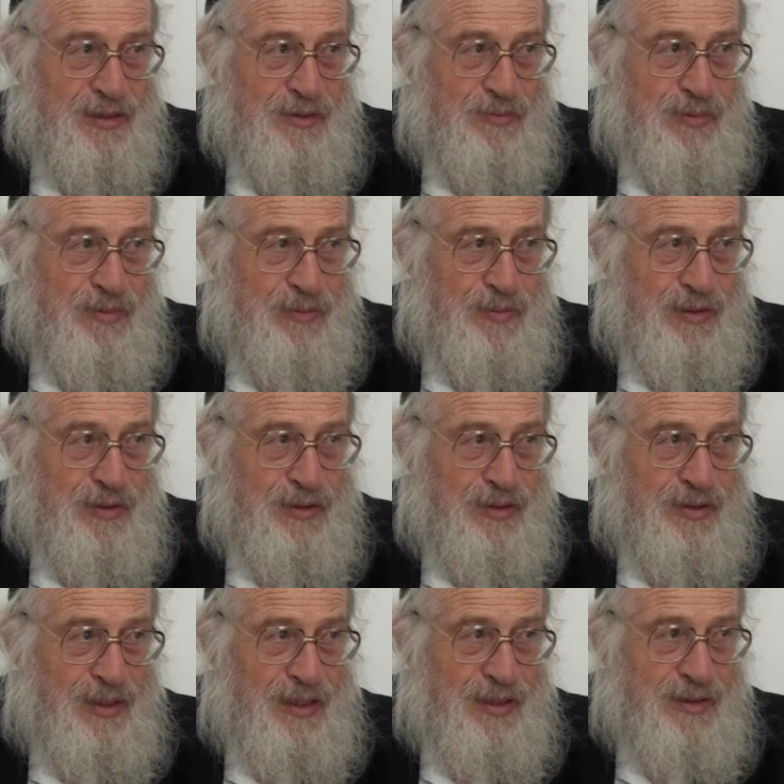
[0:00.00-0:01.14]
the people
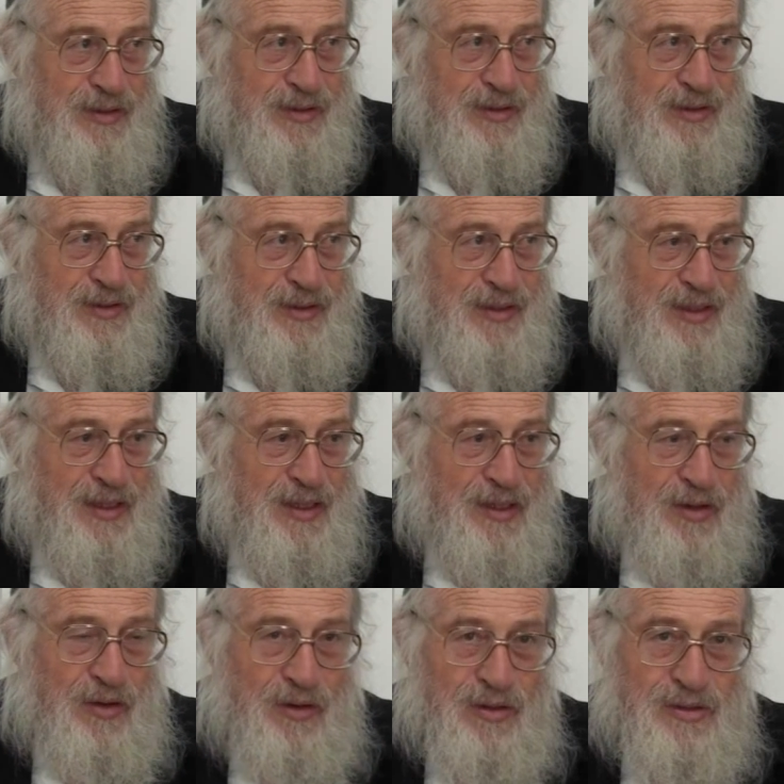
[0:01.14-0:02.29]
not die.
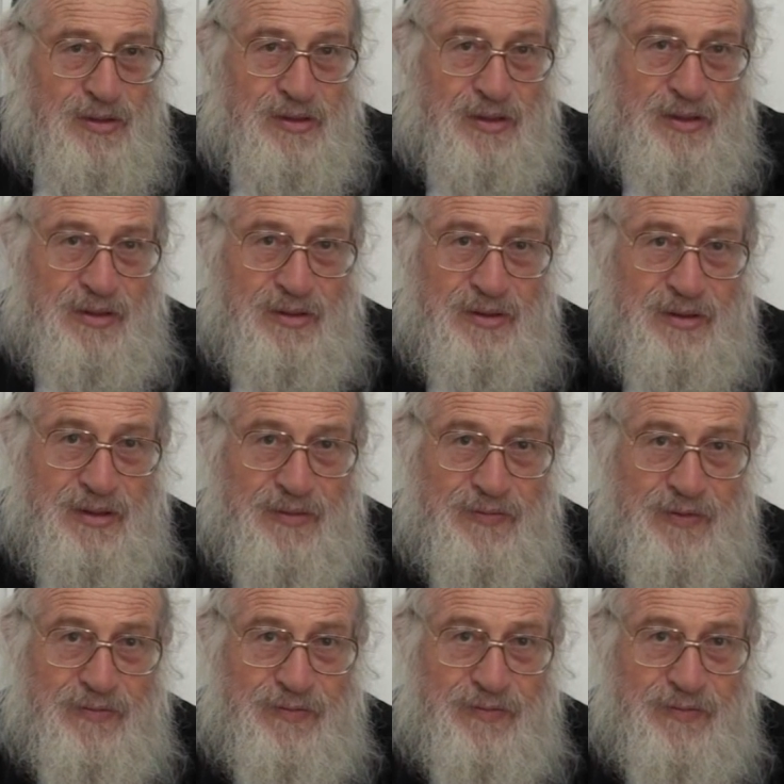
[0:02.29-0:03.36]
Also, if